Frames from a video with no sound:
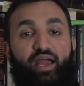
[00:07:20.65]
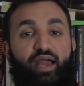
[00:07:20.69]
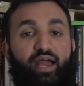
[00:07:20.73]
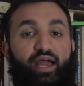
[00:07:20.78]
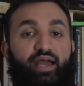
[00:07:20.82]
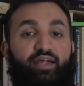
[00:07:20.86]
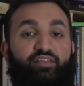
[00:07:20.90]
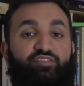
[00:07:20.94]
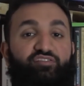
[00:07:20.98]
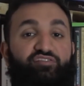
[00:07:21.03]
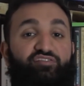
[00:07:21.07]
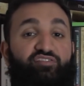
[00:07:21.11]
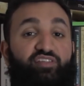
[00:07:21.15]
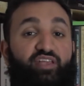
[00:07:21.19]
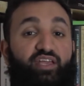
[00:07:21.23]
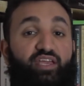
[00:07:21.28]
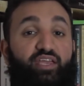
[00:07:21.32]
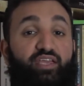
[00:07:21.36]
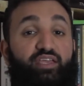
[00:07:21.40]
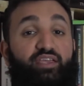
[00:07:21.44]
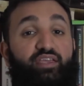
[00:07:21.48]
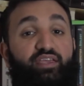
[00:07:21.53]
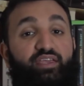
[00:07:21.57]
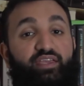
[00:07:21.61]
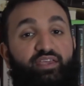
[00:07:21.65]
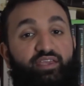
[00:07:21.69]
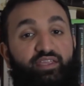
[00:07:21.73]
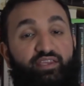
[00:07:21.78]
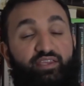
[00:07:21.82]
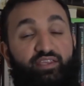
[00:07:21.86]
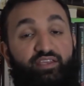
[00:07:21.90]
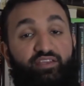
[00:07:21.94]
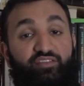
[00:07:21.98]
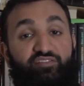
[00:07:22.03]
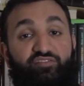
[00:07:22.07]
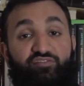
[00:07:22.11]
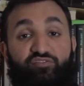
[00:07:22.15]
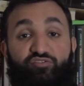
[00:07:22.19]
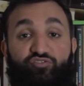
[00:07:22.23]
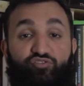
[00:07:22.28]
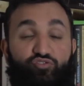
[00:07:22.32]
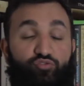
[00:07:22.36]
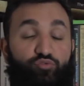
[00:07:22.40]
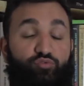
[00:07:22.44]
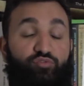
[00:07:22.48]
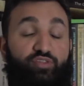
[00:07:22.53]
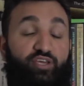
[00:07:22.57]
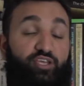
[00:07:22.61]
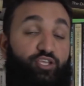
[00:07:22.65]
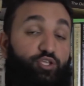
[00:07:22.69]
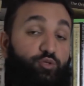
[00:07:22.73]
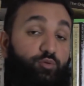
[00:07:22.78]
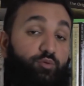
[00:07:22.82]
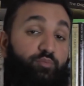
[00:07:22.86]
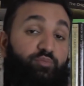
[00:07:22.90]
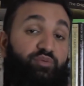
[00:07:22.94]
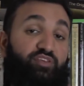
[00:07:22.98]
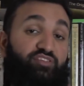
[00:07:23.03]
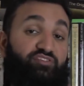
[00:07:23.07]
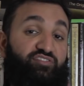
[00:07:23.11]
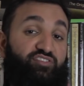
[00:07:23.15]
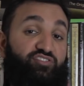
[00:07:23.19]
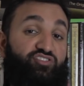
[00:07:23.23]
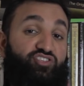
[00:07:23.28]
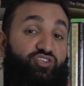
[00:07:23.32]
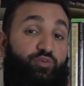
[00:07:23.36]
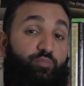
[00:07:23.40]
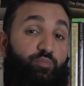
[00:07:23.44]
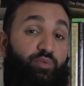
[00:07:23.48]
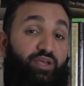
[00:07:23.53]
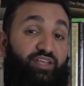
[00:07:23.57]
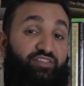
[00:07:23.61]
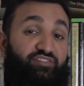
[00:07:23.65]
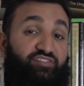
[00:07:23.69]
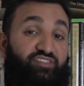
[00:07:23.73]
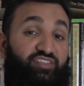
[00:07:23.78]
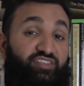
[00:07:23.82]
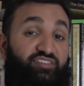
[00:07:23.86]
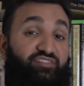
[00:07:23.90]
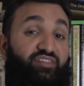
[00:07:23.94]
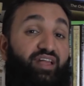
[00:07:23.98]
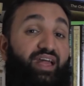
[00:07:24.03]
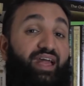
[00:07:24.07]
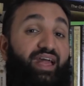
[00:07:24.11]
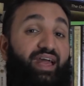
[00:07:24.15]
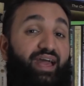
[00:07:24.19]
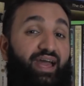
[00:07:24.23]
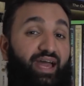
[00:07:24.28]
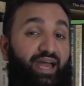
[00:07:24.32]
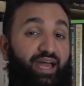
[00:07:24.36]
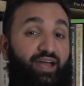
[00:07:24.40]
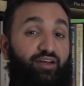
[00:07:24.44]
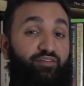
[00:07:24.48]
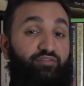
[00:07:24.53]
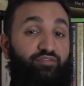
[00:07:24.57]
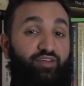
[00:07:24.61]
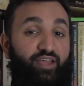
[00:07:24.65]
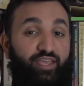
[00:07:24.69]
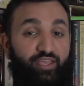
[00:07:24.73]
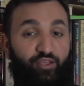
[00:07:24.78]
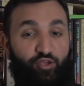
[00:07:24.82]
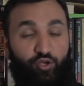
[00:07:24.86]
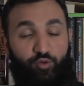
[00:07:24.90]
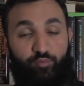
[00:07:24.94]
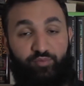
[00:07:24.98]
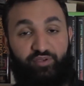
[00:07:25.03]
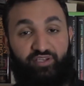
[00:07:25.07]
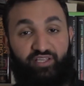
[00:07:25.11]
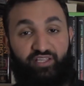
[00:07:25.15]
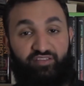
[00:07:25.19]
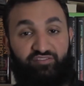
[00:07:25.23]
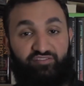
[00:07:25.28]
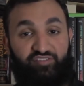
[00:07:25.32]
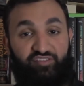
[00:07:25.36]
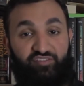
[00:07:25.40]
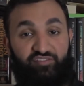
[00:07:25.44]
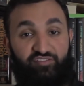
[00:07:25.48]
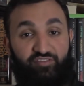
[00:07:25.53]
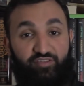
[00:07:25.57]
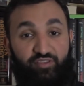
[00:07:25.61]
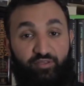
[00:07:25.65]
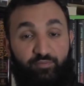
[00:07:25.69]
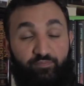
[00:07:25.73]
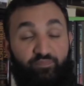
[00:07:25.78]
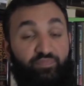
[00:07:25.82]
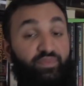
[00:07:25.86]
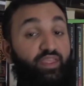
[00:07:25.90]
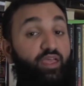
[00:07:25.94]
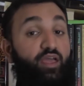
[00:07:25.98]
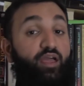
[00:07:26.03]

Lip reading: and say it is true that human beings and chimpanzees have a common ancestor.